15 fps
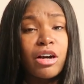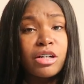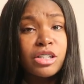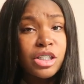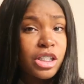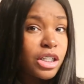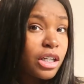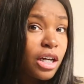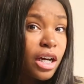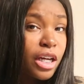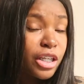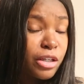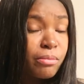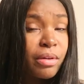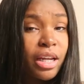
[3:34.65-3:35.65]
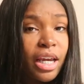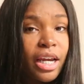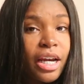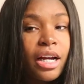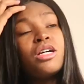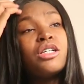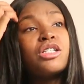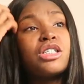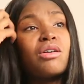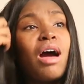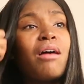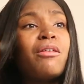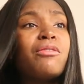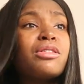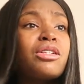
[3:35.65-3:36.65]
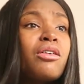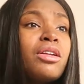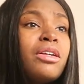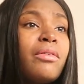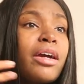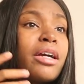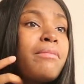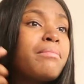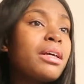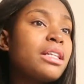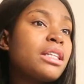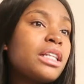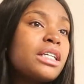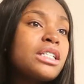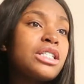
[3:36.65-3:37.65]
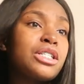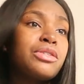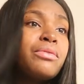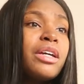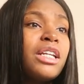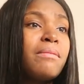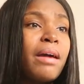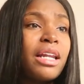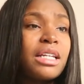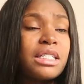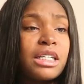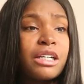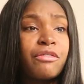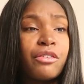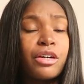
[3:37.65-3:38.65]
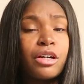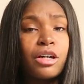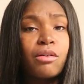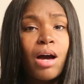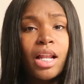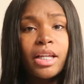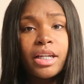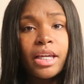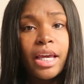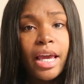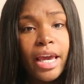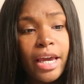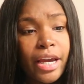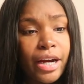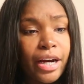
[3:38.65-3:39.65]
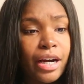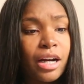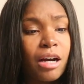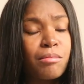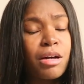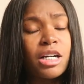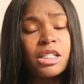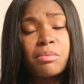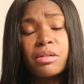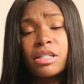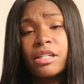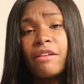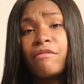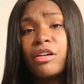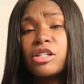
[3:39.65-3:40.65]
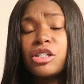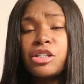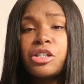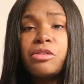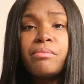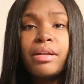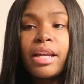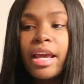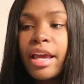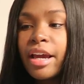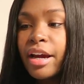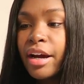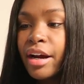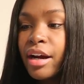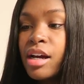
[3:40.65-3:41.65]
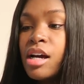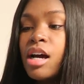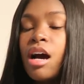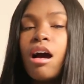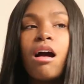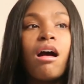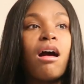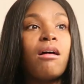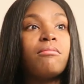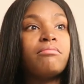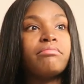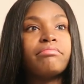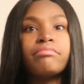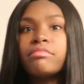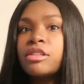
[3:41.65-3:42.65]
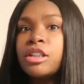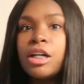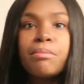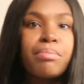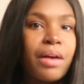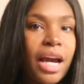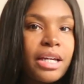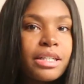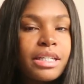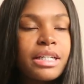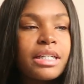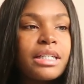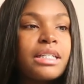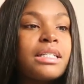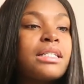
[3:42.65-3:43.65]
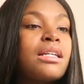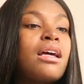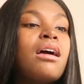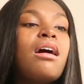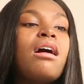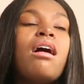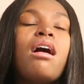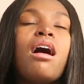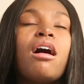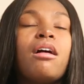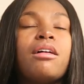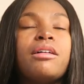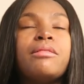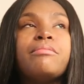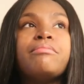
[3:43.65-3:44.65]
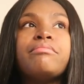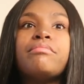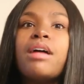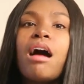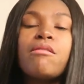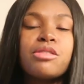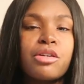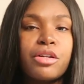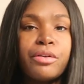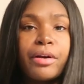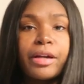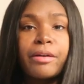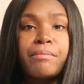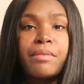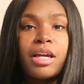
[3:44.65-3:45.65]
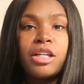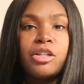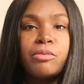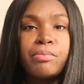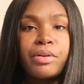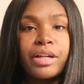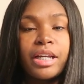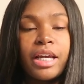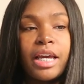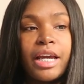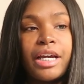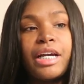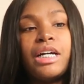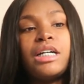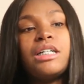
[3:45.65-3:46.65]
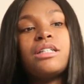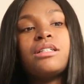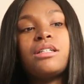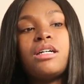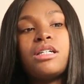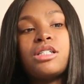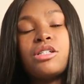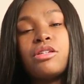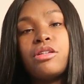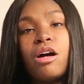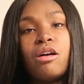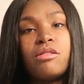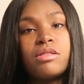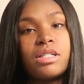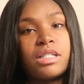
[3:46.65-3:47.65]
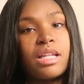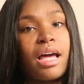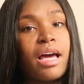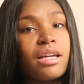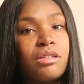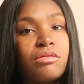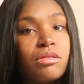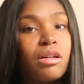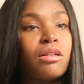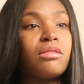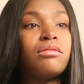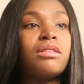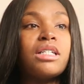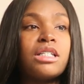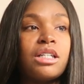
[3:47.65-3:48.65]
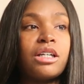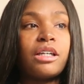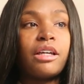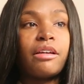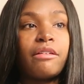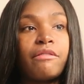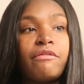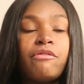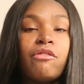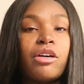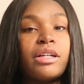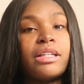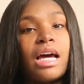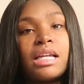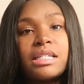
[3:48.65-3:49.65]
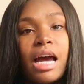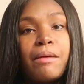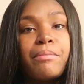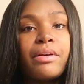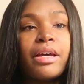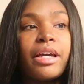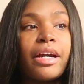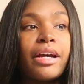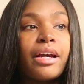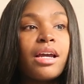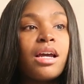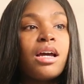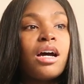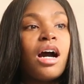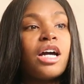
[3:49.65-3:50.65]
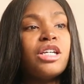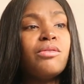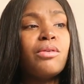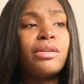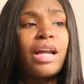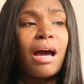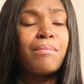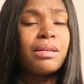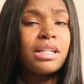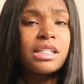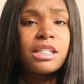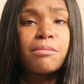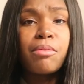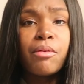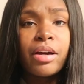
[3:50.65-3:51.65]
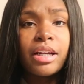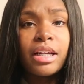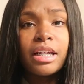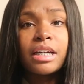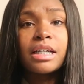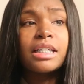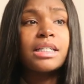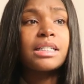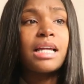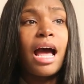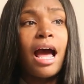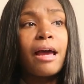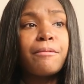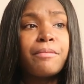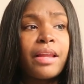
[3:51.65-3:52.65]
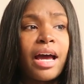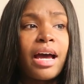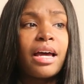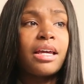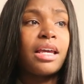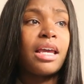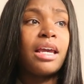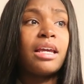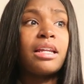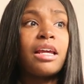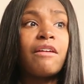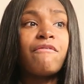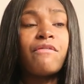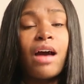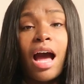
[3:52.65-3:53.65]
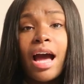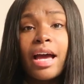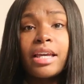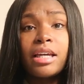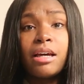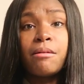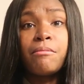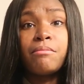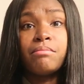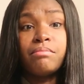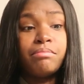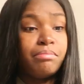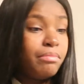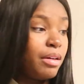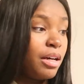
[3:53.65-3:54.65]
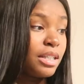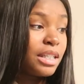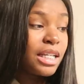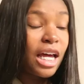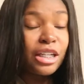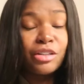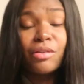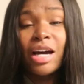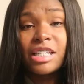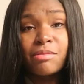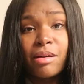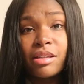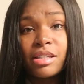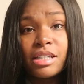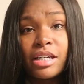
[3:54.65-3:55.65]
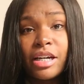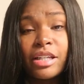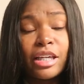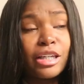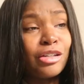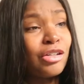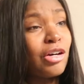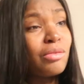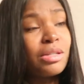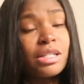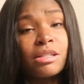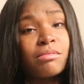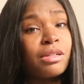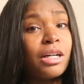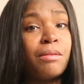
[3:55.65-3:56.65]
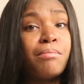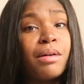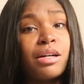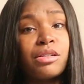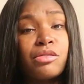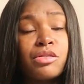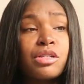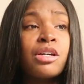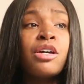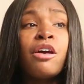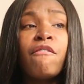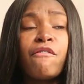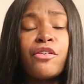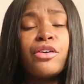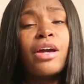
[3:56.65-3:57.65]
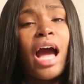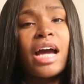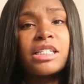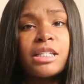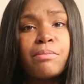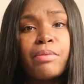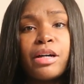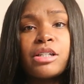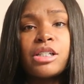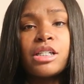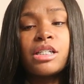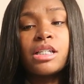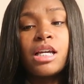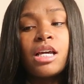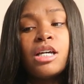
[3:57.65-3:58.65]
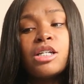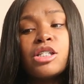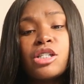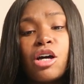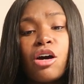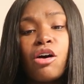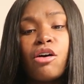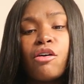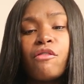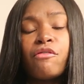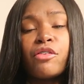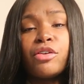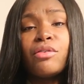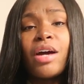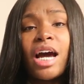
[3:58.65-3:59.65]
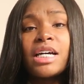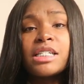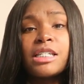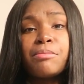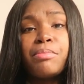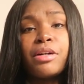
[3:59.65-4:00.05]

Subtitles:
virgin human hair. So I would totally recommend this to anybody that's looking for good quality hair, 100% virgin human hair, good prices. I would totally recommend Upretty hair to those that, you know, is looking for that type of hair. You will not be disappointed, because I'm not, and if I am telling you guys about this hair, then you know it's some good bundles for you guys to purchase. So for you guys to